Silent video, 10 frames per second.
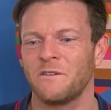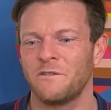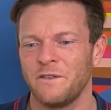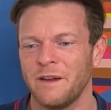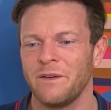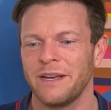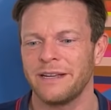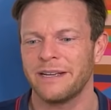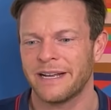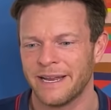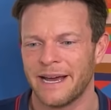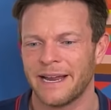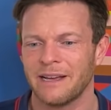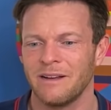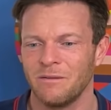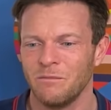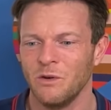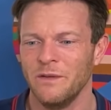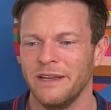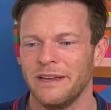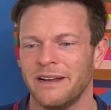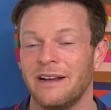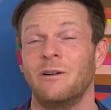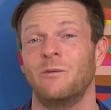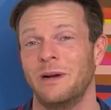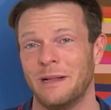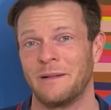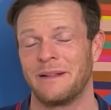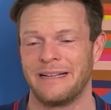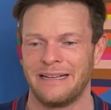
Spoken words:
your favorite Kannada movie? Well,